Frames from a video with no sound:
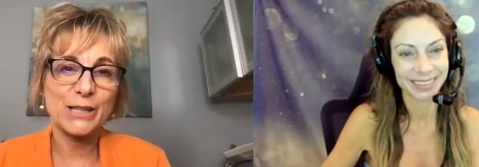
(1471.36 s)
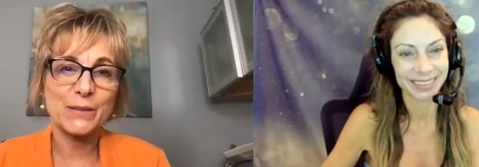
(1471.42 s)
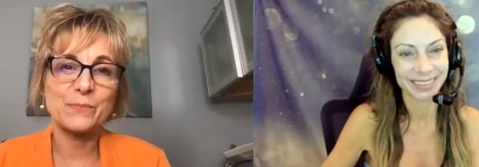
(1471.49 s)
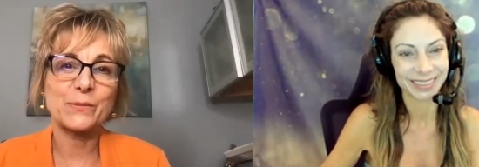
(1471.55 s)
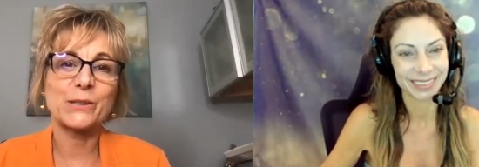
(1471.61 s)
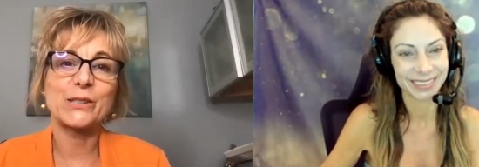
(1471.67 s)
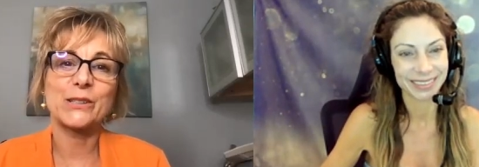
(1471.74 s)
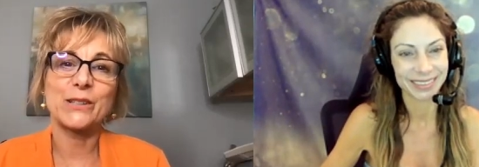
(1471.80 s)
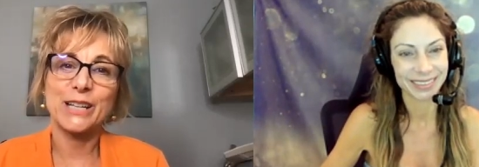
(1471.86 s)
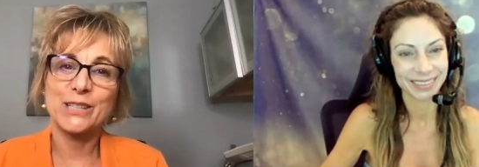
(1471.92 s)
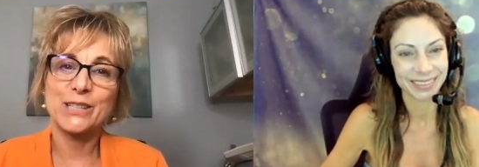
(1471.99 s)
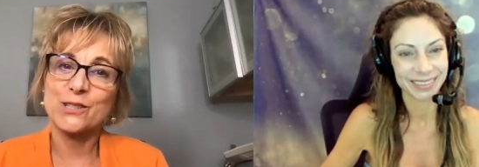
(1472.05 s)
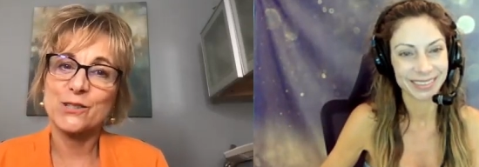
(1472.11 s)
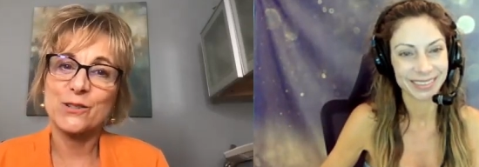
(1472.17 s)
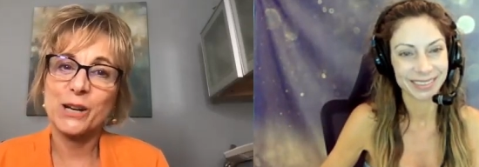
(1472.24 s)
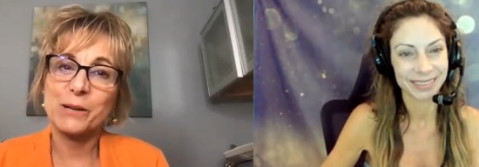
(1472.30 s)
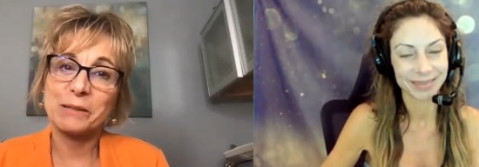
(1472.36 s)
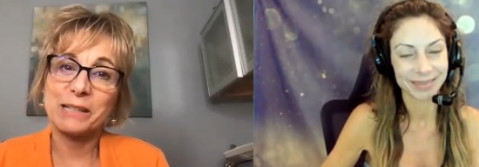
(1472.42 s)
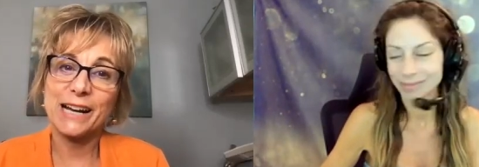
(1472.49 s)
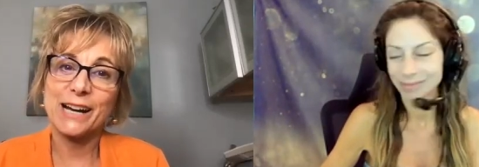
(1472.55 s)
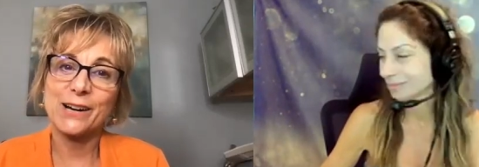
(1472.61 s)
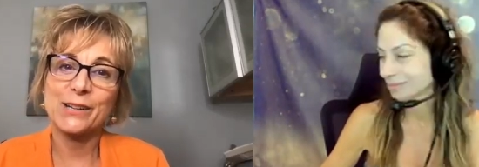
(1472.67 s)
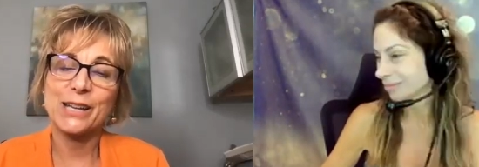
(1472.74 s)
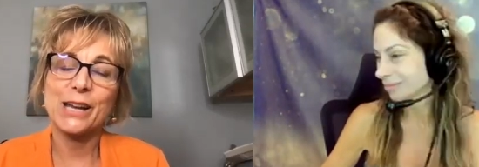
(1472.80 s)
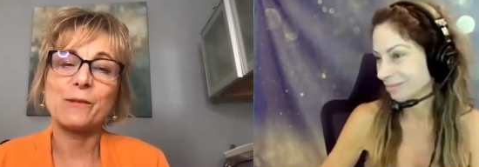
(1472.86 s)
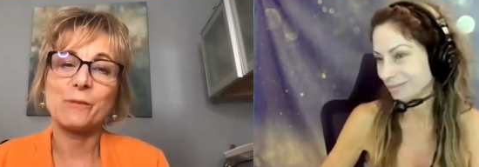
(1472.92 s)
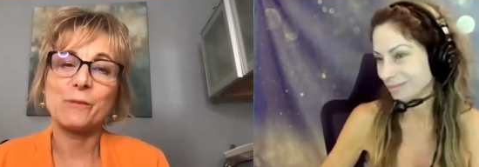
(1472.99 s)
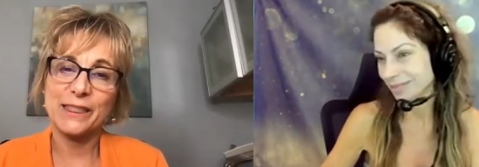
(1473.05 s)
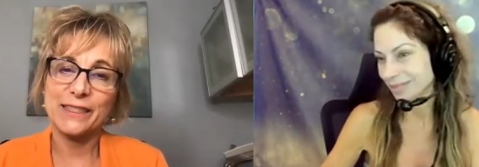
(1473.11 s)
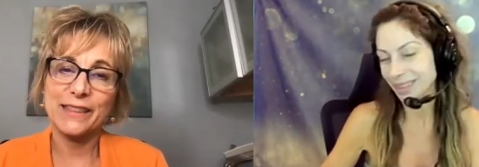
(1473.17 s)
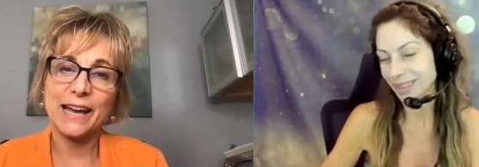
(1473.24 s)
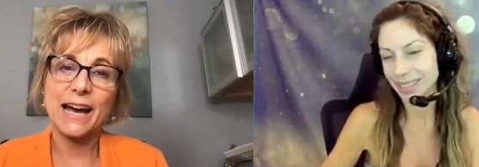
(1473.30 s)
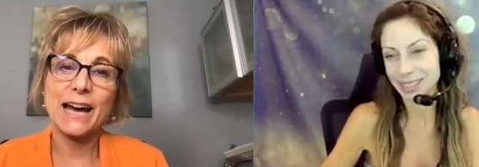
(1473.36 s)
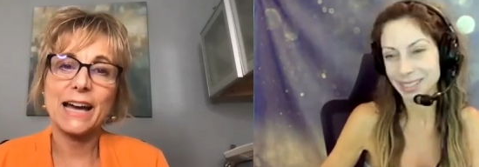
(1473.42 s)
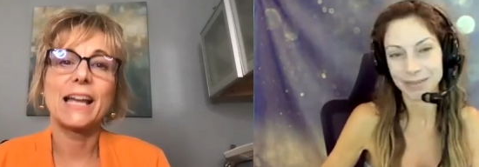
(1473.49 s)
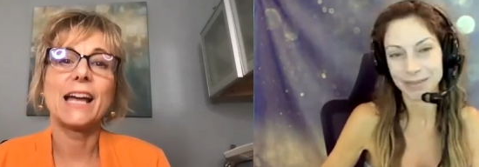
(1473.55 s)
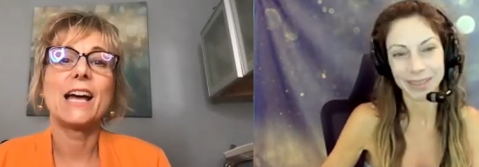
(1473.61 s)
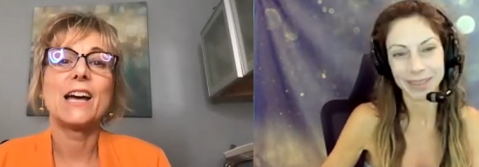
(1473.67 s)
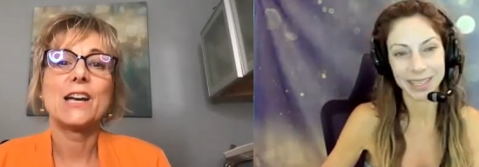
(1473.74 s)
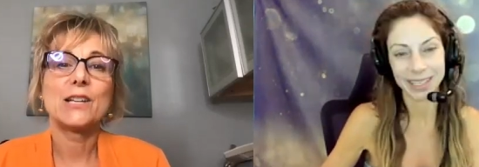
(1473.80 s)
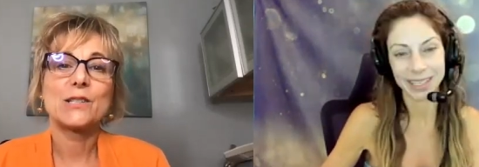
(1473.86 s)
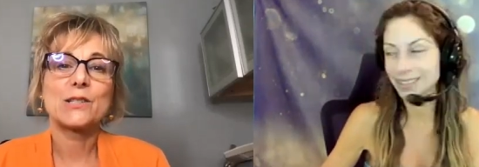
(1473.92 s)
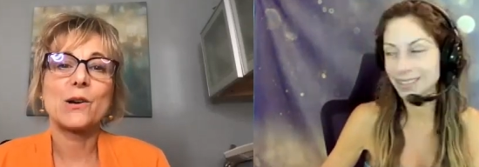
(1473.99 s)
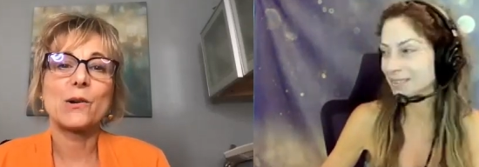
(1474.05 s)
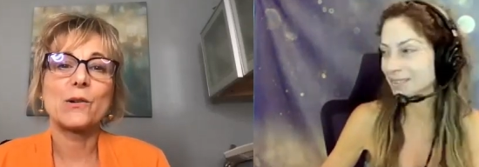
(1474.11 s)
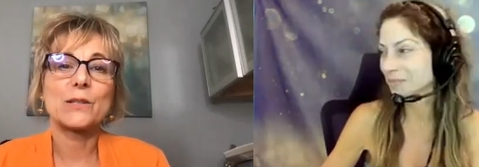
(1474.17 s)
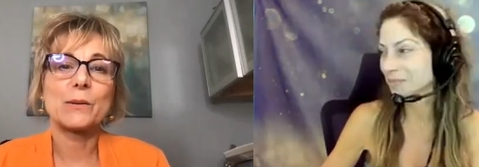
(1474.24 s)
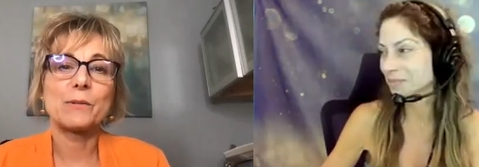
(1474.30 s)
Speaker 1: Facebook or Instagram account yet with that. That's fine. So if